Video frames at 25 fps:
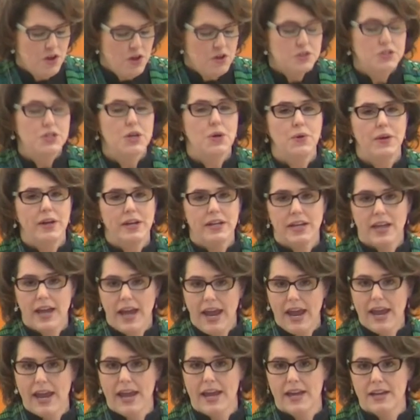so it
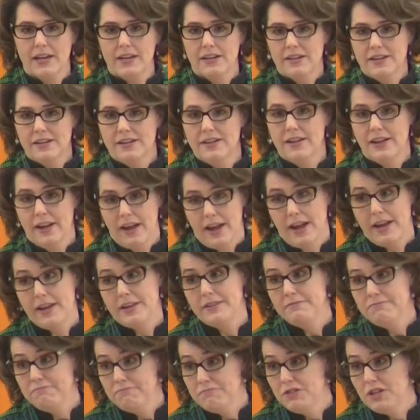can
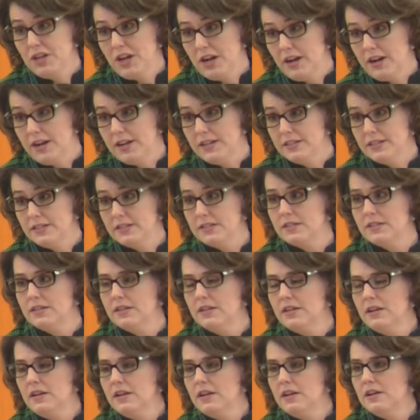and does
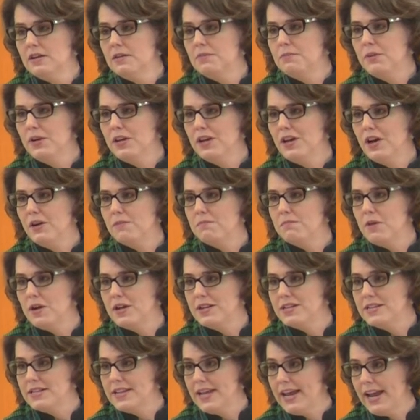become
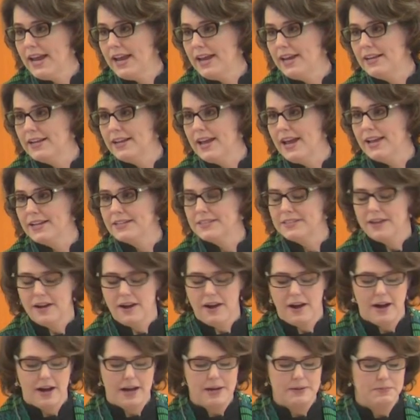mundane at
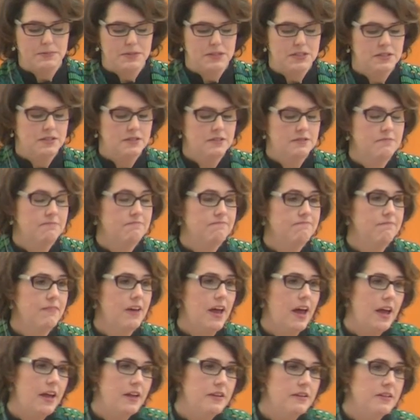times
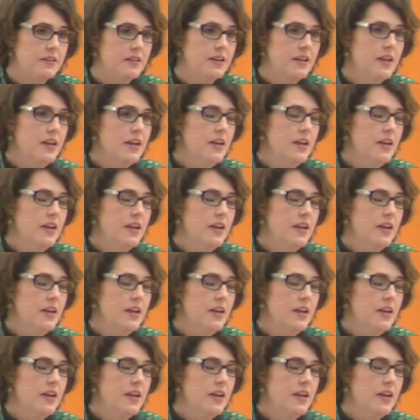and